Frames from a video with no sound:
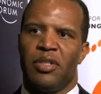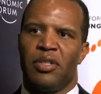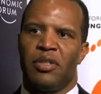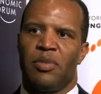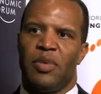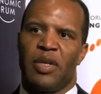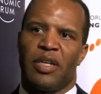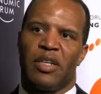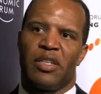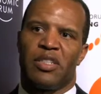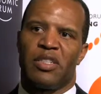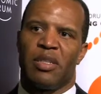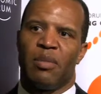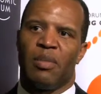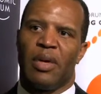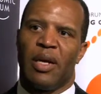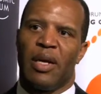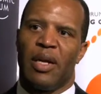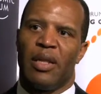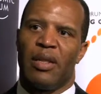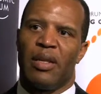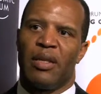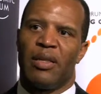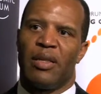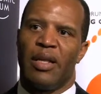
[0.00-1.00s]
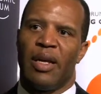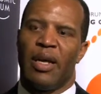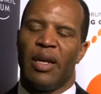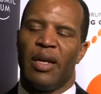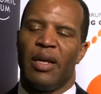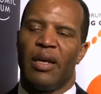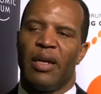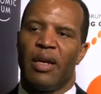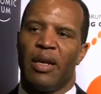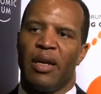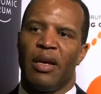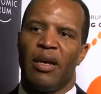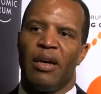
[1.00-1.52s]
It's because somebody that they
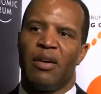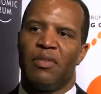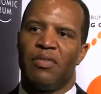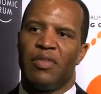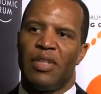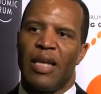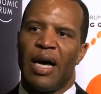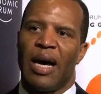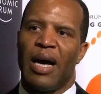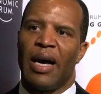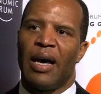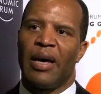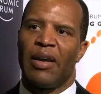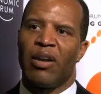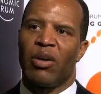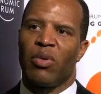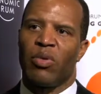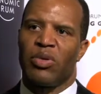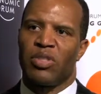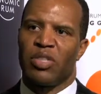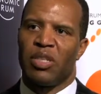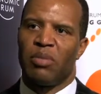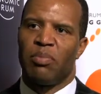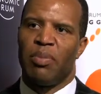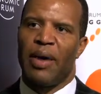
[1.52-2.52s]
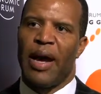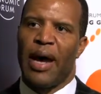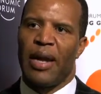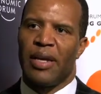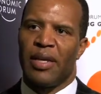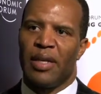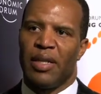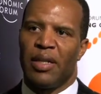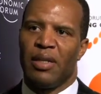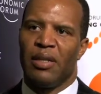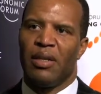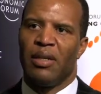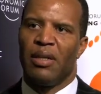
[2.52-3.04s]
love died or was
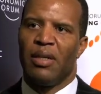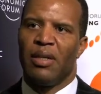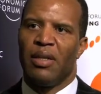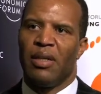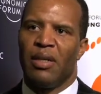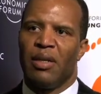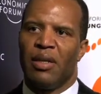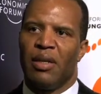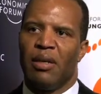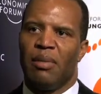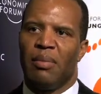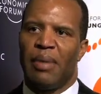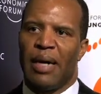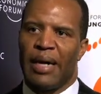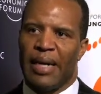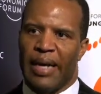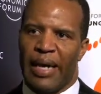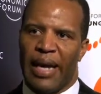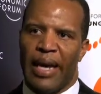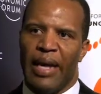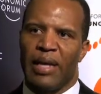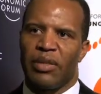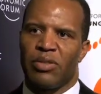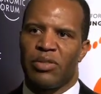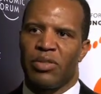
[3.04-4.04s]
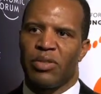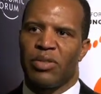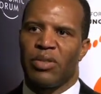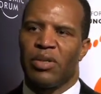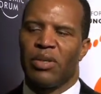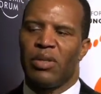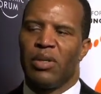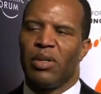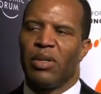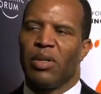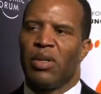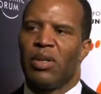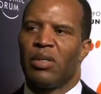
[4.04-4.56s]
impacted by cancer.
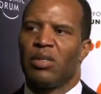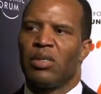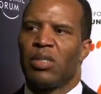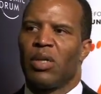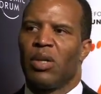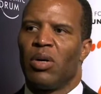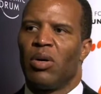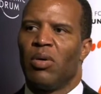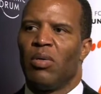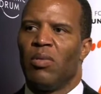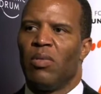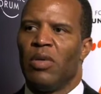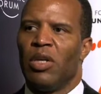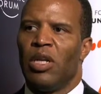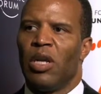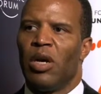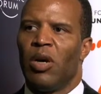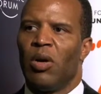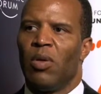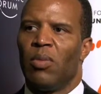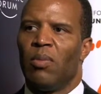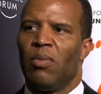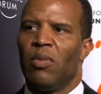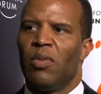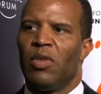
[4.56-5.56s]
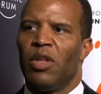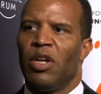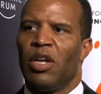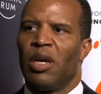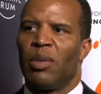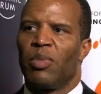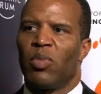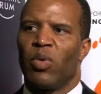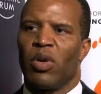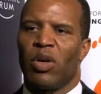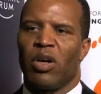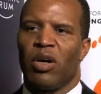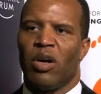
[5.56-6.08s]
So, you know, the
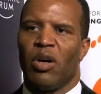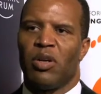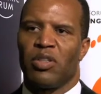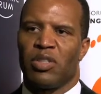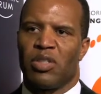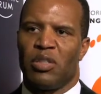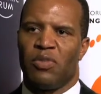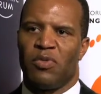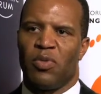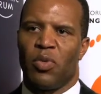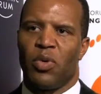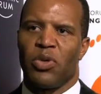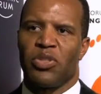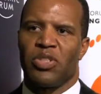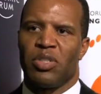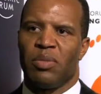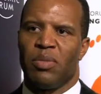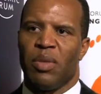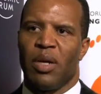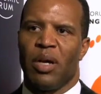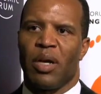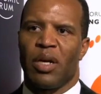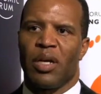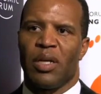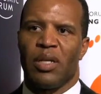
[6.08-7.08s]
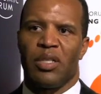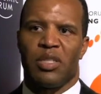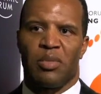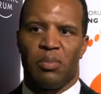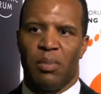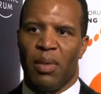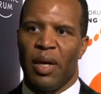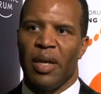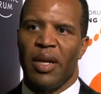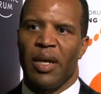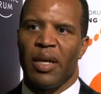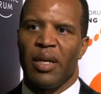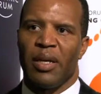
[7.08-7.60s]
#1 cause of divorce in America is
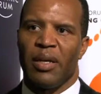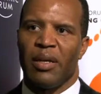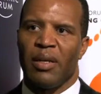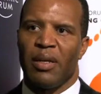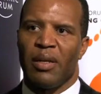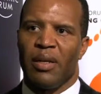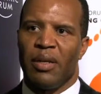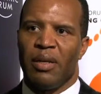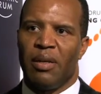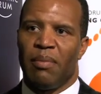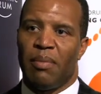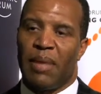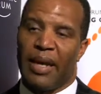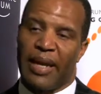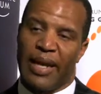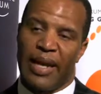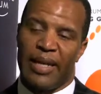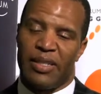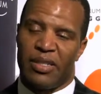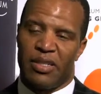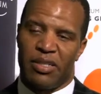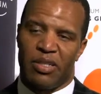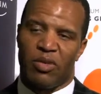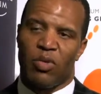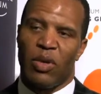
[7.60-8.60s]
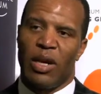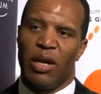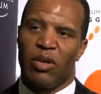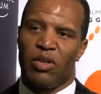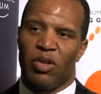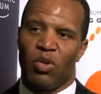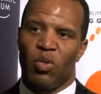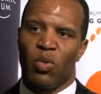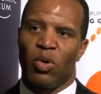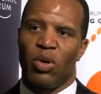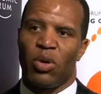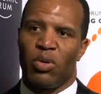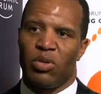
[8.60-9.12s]
money. My guess is around
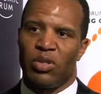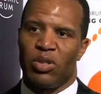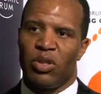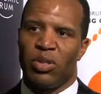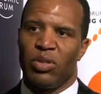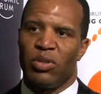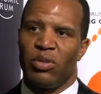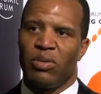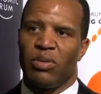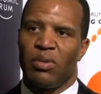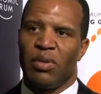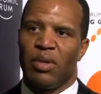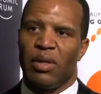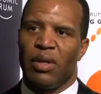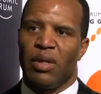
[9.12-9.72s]
the world too.